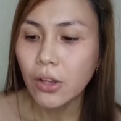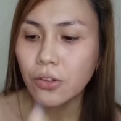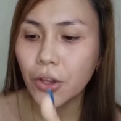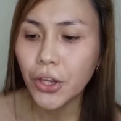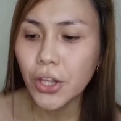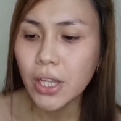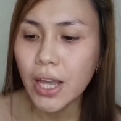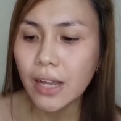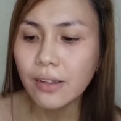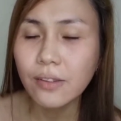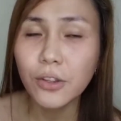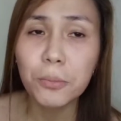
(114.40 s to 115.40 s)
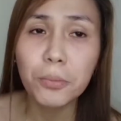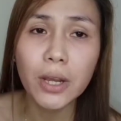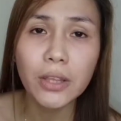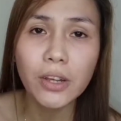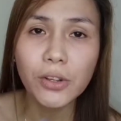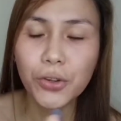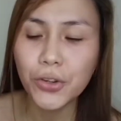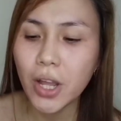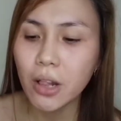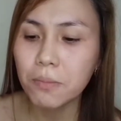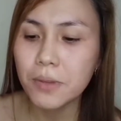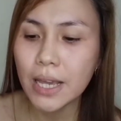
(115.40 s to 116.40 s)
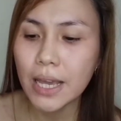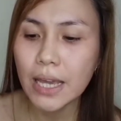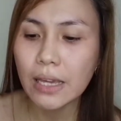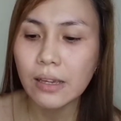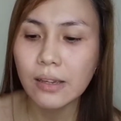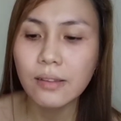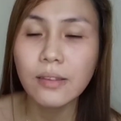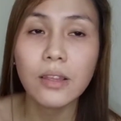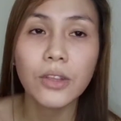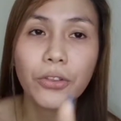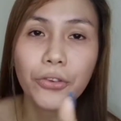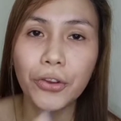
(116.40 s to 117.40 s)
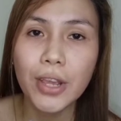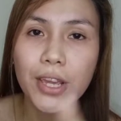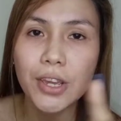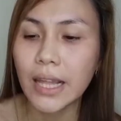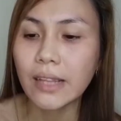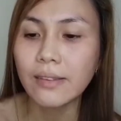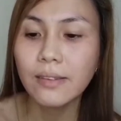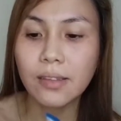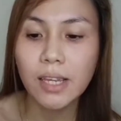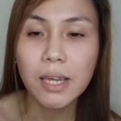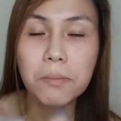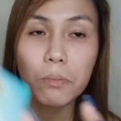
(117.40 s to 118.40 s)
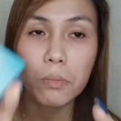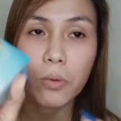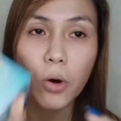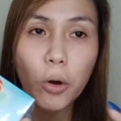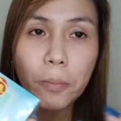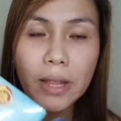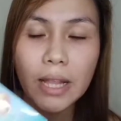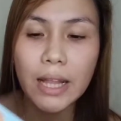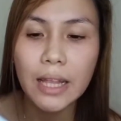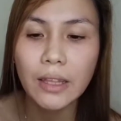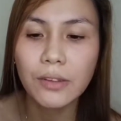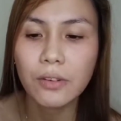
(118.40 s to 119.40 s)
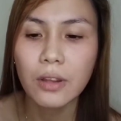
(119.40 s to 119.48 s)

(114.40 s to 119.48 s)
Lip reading: So, yun guys, yung product shelf niya is 3 years. See? Open na natin